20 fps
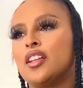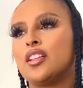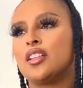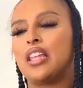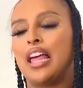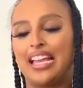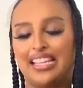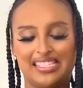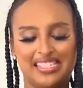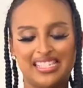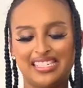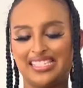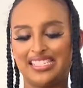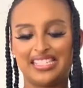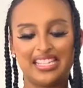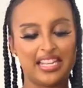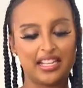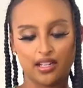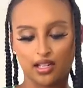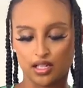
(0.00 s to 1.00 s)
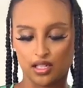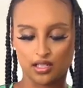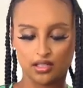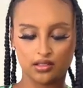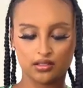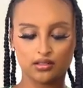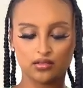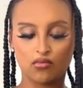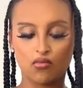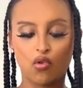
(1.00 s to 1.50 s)
like to dinner,
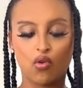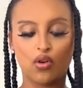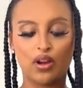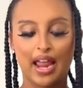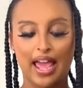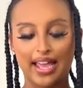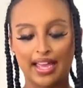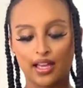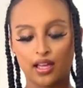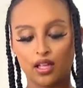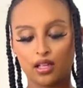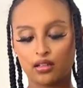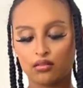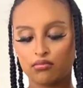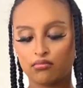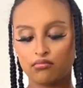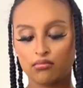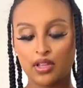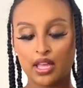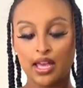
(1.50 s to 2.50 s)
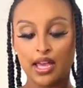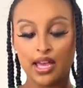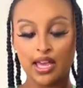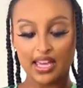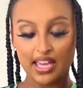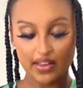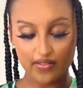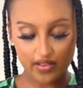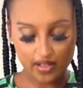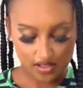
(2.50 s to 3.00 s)
or like
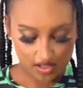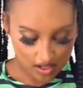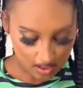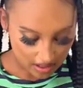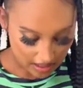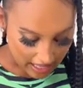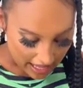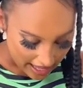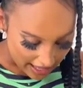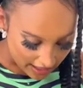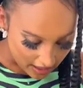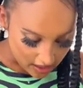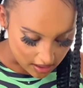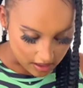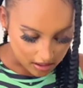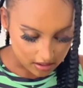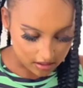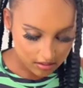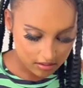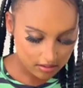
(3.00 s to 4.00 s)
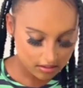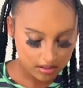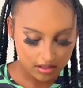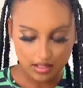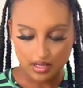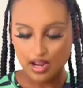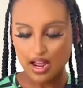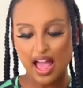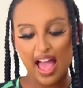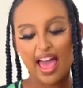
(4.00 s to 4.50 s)
even to like,
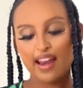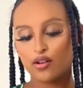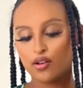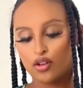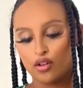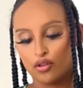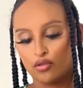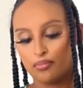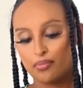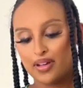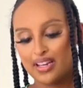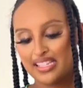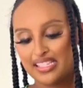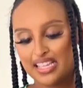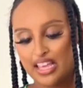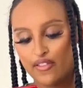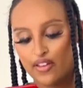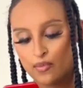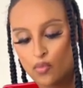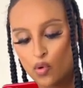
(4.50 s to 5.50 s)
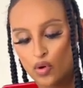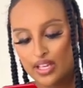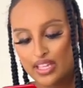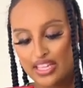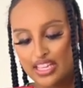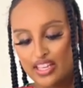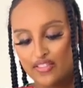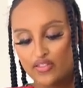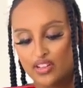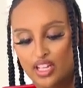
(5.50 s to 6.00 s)
I don't know, but it's giving more
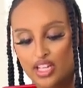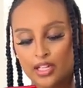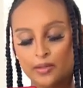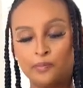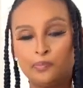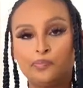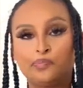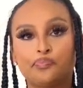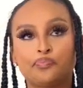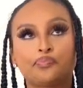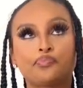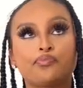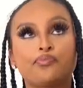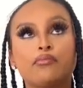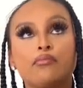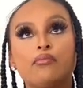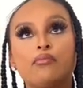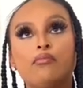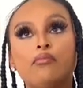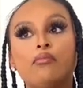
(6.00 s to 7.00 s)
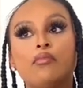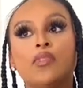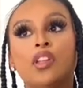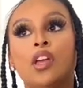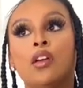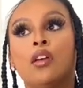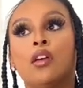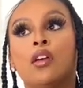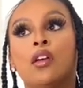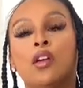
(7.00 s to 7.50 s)
evening
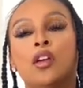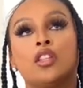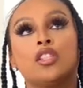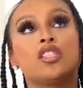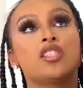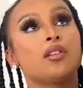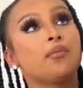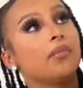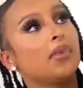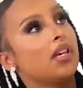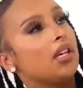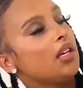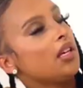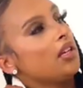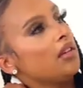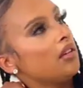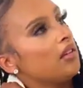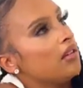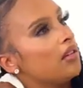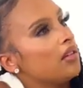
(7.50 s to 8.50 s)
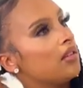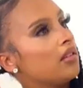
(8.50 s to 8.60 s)
to me.